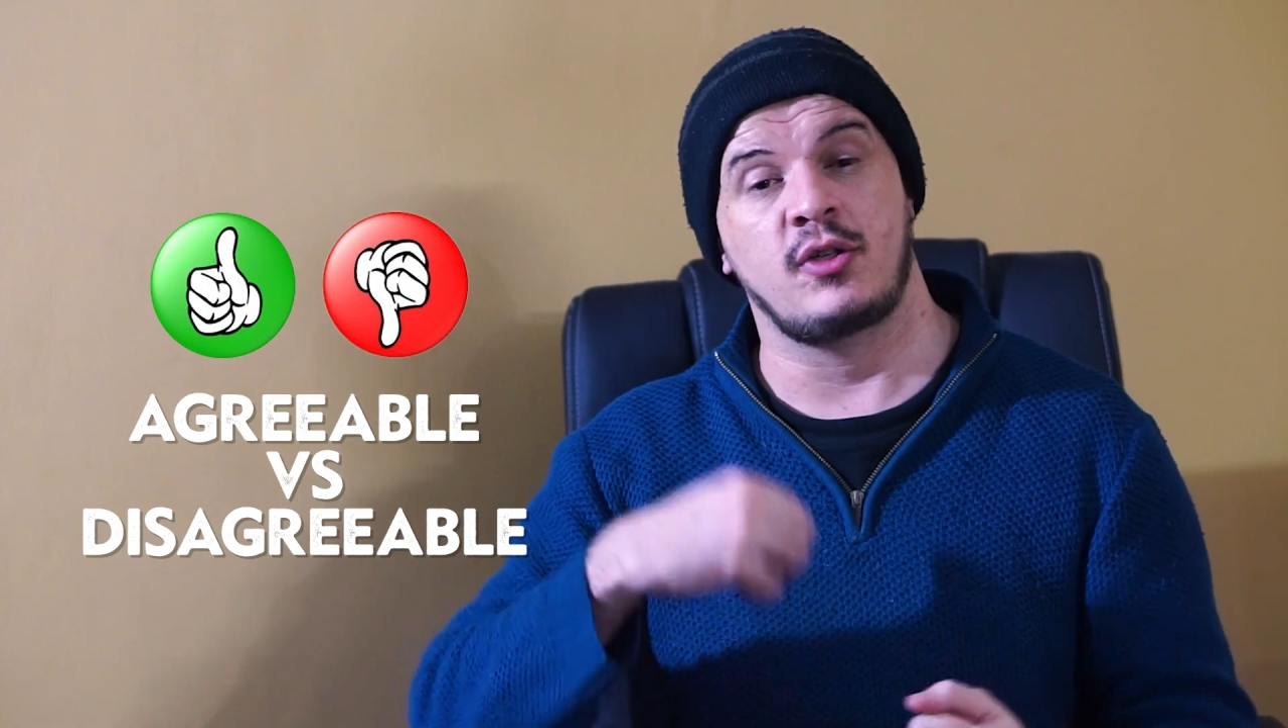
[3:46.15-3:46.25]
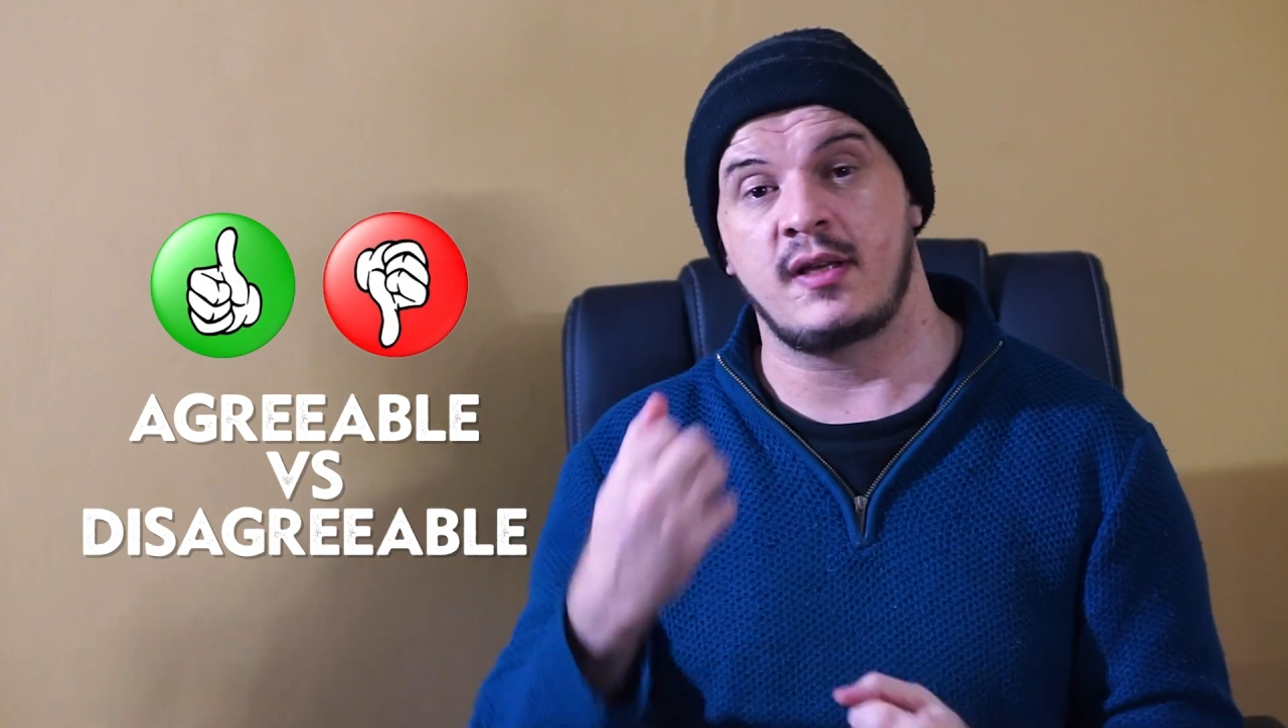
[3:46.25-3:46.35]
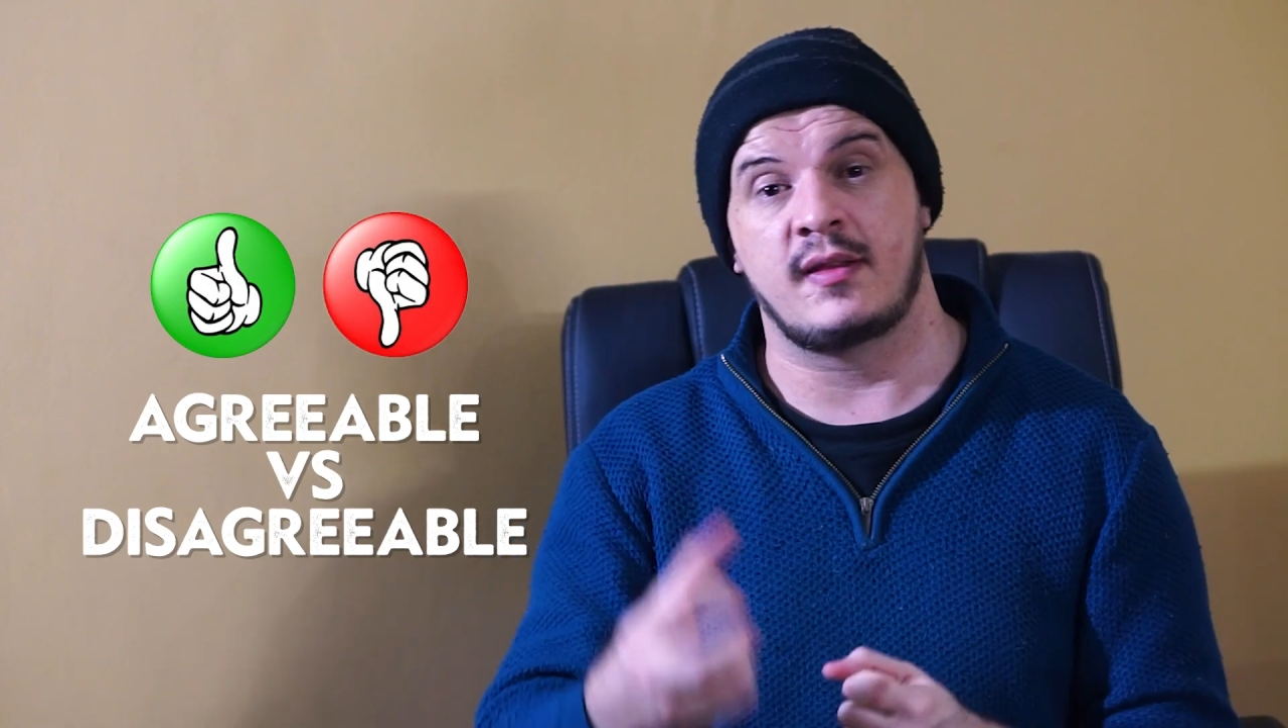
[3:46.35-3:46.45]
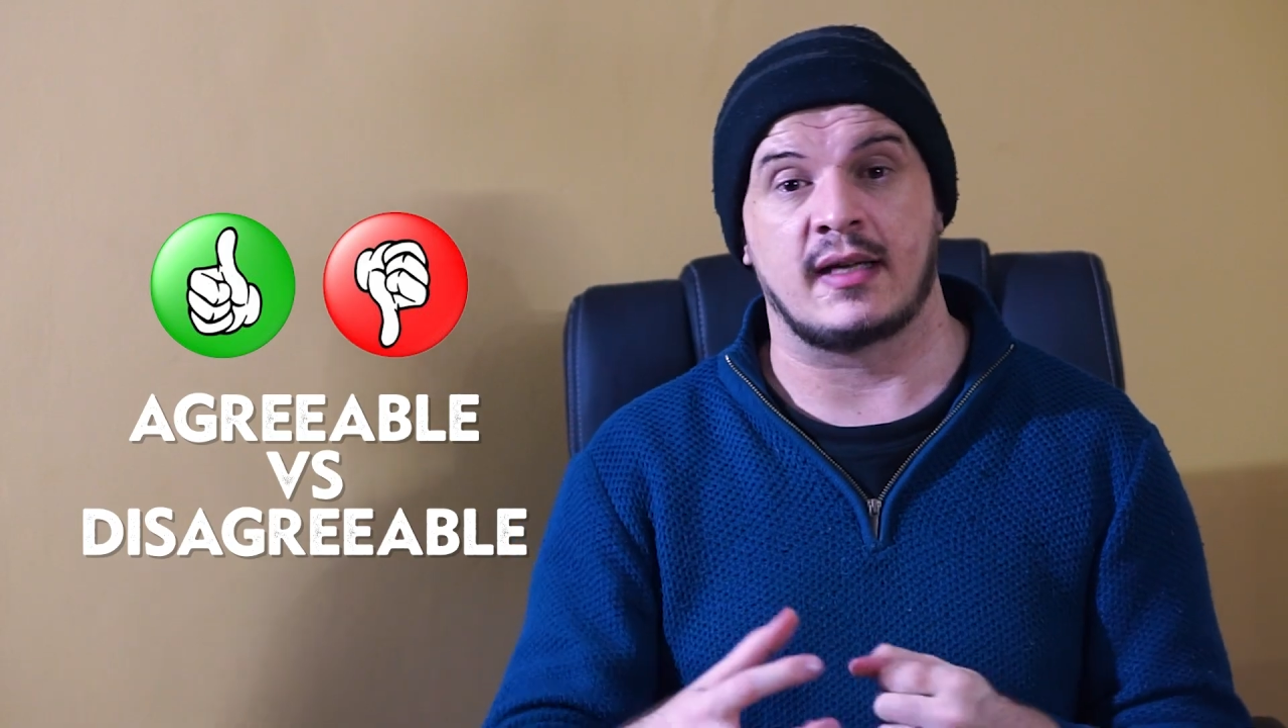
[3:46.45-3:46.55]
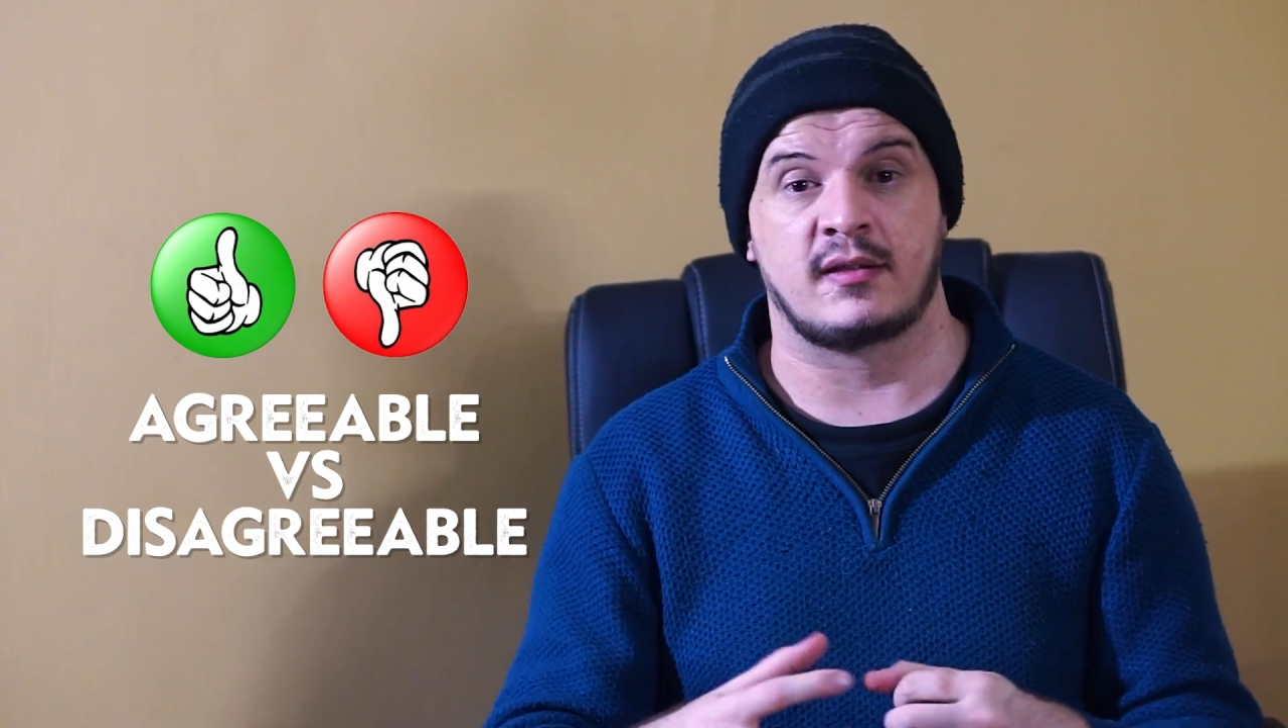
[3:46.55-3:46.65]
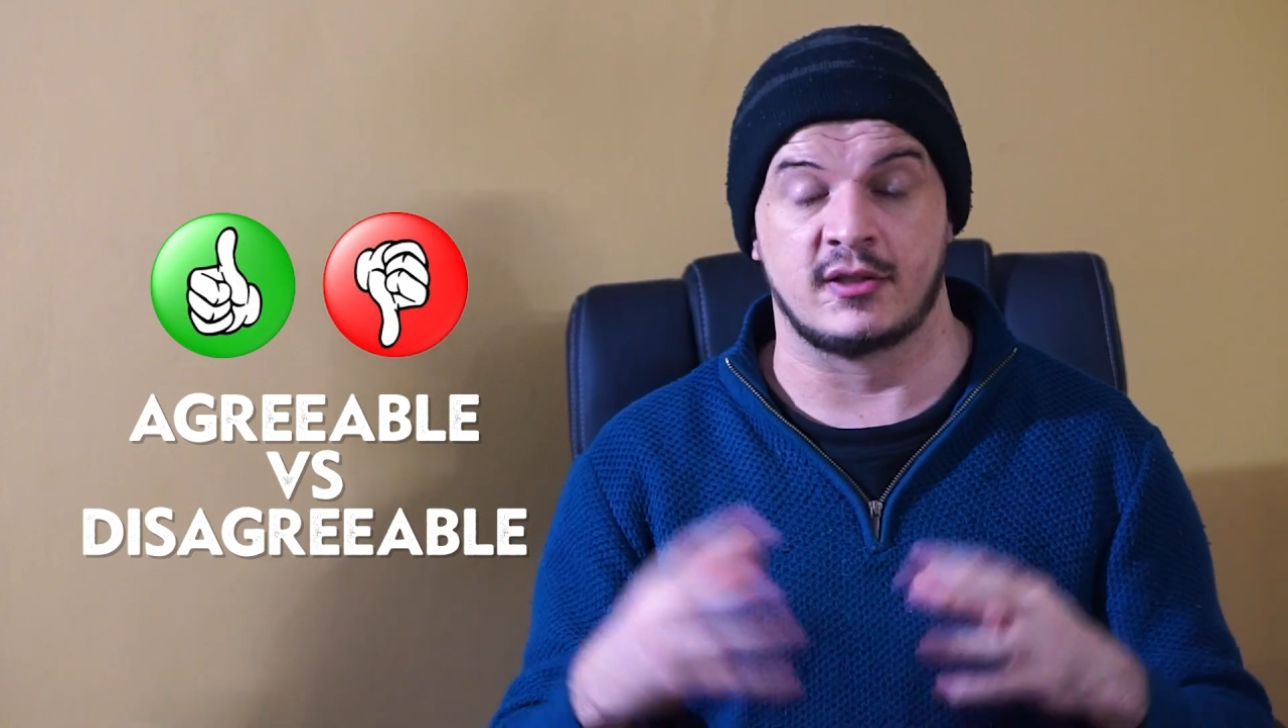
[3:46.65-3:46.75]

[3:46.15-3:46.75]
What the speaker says: you need that